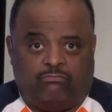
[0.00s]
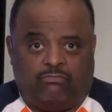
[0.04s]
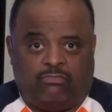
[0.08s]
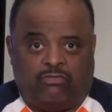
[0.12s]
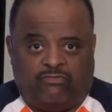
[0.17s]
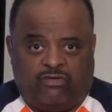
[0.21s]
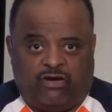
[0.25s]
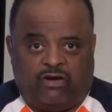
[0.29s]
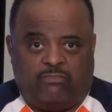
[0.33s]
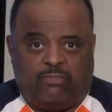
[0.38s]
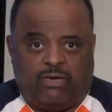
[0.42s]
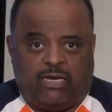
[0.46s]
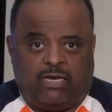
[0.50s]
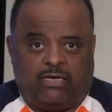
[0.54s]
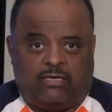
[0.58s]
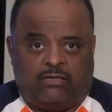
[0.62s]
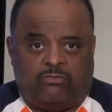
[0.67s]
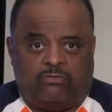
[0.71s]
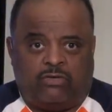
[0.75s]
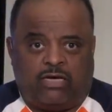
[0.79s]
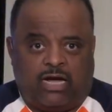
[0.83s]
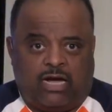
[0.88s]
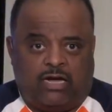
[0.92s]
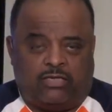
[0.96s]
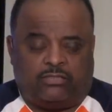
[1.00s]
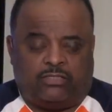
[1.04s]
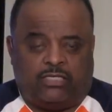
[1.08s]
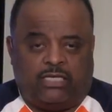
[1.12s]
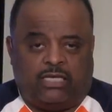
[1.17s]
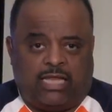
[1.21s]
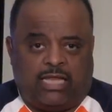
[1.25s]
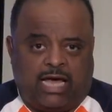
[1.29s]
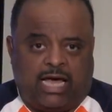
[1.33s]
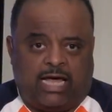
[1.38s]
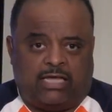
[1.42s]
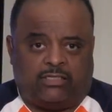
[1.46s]
The very man who
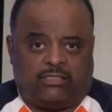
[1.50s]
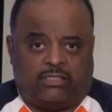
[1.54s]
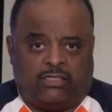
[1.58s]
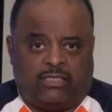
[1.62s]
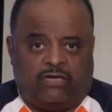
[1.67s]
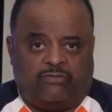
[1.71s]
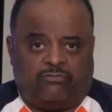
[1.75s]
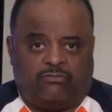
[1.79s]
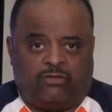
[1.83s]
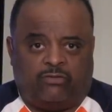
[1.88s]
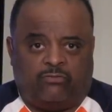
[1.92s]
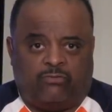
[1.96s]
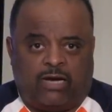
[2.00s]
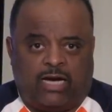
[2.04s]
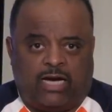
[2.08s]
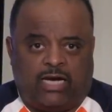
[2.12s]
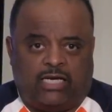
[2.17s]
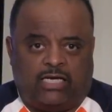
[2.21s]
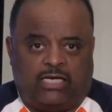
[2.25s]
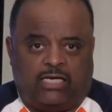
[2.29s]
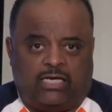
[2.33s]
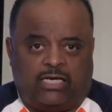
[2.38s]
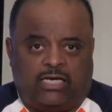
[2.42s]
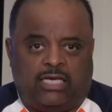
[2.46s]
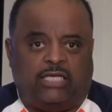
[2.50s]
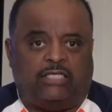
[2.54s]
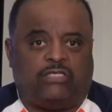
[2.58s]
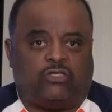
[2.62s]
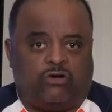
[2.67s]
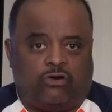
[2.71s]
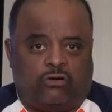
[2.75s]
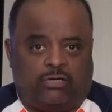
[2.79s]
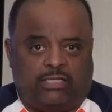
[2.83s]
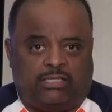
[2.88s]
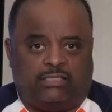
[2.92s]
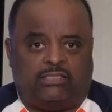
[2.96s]
constantly lies left and right. He's
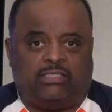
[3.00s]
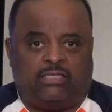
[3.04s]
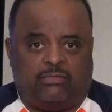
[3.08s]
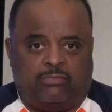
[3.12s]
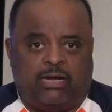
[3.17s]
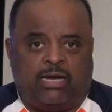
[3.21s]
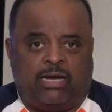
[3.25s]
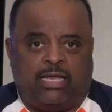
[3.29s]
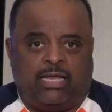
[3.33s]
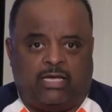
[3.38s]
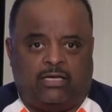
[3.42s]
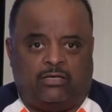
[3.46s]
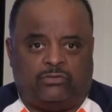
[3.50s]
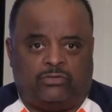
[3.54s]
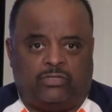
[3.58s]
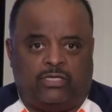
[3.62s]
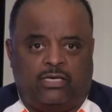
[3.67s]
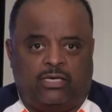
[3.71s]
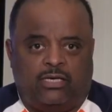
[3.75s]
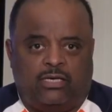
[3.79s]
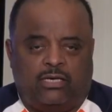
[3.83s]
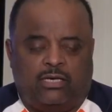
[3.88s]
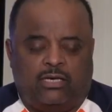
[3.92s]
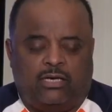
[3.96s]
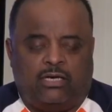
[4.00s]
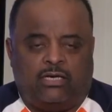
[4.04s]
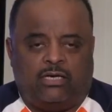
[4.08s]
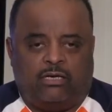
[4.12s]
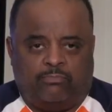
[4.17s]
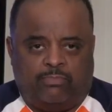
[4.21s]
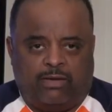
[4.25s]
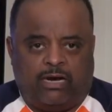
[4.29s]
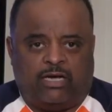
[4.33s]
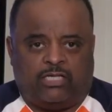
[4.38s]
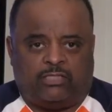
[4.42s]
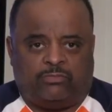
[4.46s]
calling somebody else an
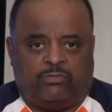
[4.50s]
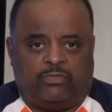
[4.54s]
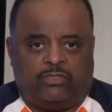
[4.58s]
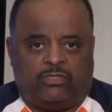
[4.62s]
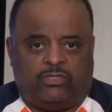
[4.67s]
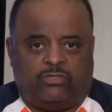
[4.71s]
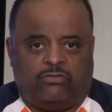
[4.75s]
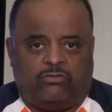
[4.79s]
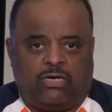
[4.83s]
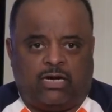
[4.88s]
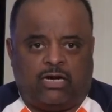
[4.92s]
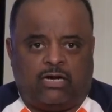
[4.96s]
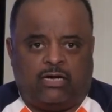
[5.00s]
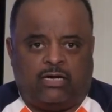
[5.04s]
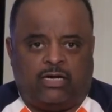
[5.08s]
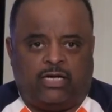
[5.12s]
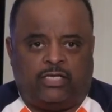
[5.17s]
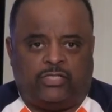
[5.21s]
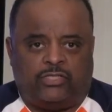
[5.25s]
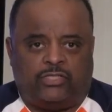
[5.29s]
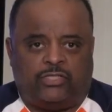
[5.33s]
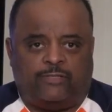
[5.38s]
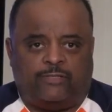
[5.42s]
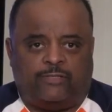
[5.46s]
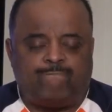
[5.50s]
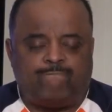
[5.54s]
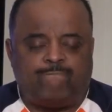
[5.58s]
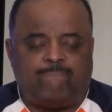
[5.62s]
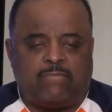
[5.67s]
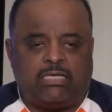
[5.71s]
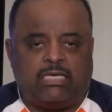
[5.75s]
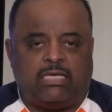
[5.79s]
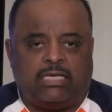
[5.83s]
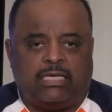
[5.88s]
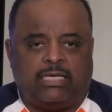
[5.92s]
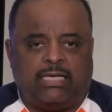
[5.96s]
embarrassment to our nation.
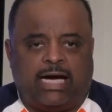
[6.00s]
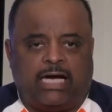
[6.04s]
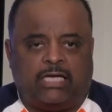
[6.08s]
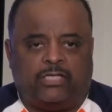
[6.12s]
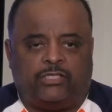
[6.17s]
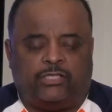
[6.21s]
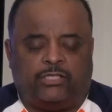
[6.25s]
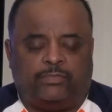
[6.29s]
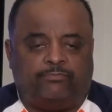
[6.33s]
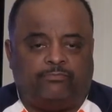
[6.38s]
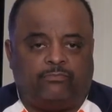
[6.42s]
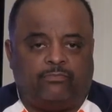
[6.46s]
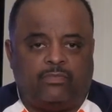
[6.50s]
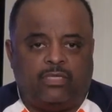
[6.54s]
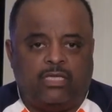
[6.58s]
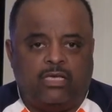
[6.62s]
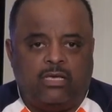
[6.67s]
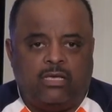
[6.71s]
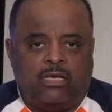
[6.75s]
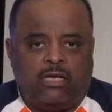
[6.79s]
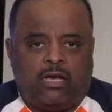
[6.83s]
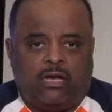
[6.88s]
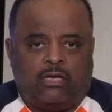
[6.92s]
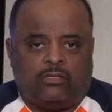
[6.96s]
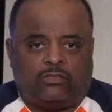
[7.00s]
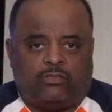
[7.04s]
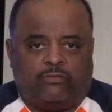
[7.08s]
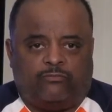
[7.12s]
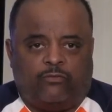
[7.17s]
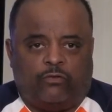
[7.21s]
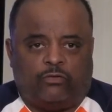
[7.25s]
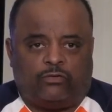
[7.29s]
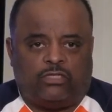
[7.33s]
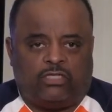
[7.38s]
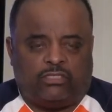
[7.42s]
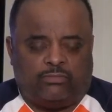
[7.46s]
Gotcha. Also,
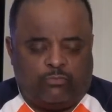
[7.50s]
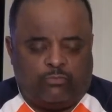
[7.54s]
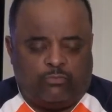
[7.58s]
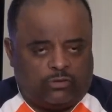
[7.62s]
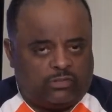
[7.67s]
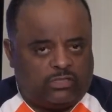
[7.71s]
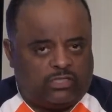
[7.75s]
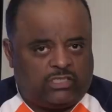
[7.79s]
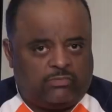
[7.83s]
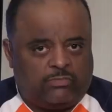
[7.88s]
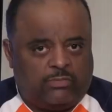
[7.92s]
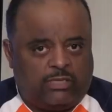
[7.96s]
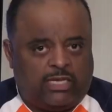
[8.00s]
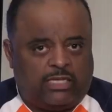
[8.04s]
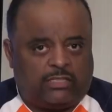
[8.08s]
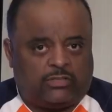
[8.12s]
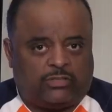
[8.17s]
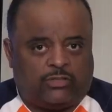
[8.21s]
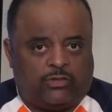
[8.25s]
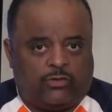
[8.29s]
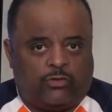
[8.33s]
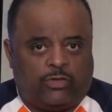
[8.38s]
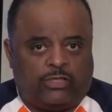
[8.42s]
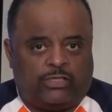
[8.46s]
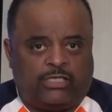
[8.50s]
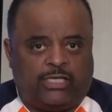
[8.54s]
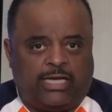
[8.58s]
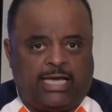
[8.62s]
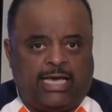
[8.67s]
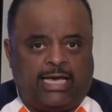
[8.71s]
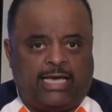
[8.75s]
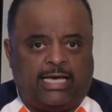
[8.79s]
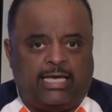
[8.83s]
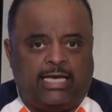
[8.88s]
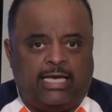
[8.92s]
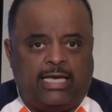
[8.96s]
folks, there's more to the Smollett story
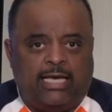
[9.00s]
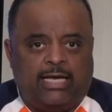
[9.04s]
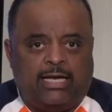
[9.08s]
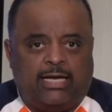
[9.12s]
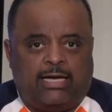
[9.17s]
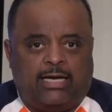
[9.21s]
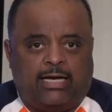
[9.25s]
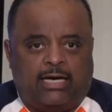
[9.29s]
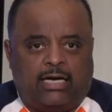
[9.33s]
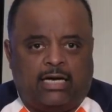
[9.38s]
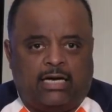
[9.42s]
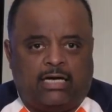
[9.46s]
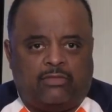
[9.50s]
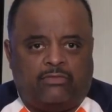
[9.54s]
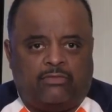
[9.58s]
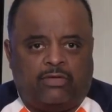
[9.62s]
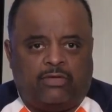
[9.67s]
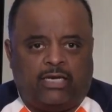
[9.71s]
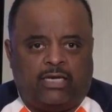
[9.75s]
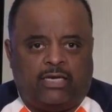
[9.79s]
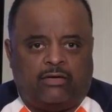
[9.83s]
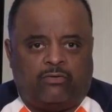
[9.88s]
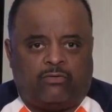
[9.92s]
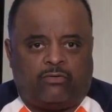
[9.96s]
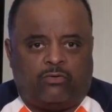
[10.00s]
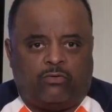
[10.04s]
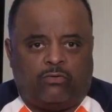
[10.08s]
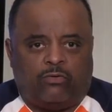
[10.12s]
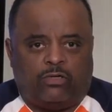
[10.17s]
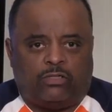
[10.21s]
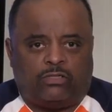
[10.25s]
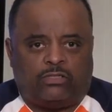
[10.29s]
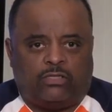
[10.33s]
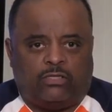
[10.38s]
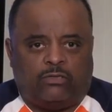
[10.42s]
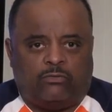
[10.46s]
today than, of
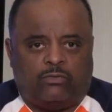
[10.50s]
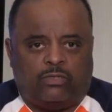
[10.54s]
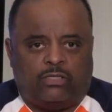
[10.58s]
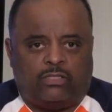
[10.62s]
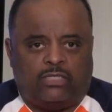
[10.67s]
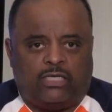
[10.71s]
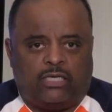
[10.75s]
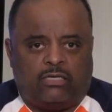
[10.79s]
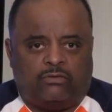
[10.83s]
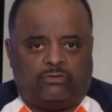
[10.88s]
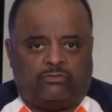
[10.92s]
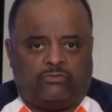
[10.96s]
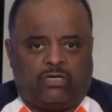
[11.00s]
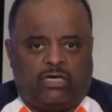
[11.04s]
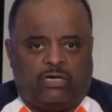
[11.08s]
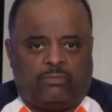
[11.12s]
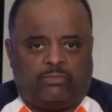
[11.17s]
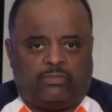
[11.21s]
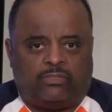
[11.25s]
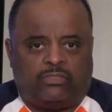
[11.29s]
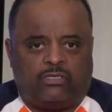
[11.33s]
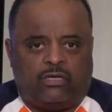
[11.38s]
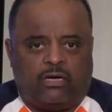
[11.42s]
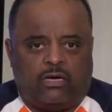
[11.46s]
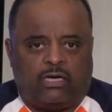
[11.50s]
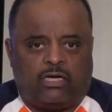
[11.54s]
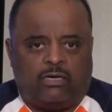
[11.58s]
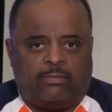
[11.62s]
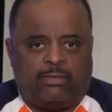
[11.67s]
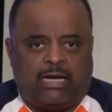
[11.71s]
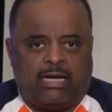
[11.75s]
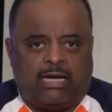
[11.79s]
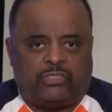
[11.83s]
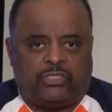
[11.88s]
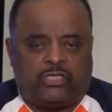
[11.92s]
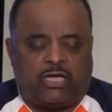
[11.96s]
course, what Donald Trump is talking about.